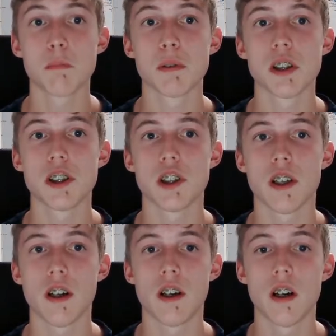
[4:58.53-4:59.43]
position
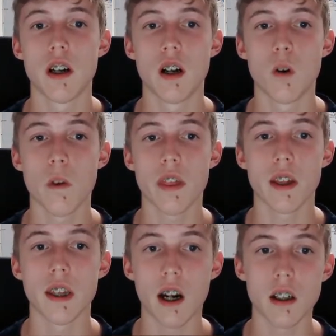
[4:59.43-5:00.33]
here with a
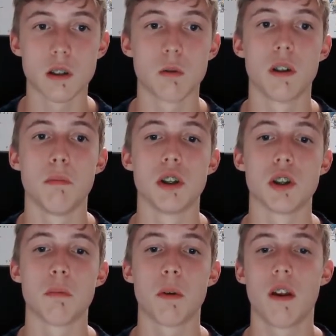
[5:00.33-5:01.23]
dark squared
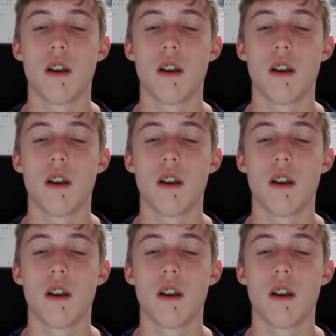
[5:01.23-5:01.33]
bishop.